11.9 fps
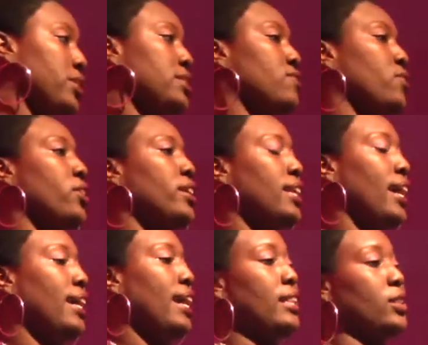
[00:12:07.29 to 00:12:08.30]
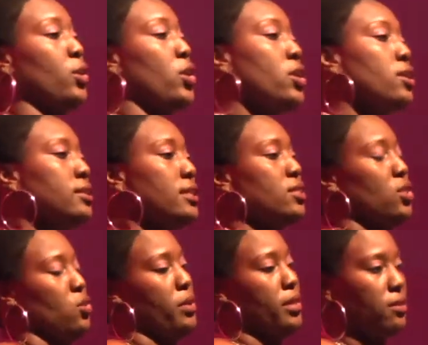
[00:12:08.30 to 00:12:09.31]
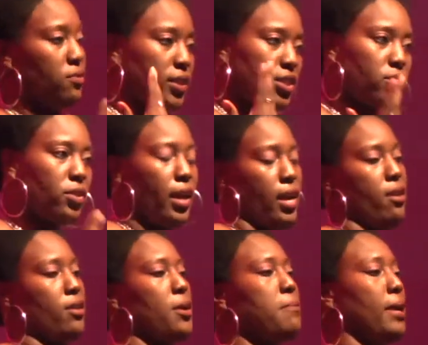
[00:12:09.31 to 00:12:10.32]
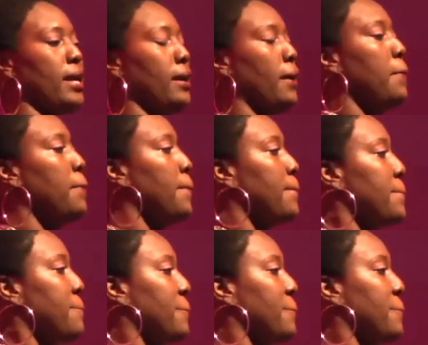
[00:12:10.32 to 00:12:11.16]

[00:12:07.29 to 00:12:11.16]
best friend and I got there early so we could fix her hair and her makeup.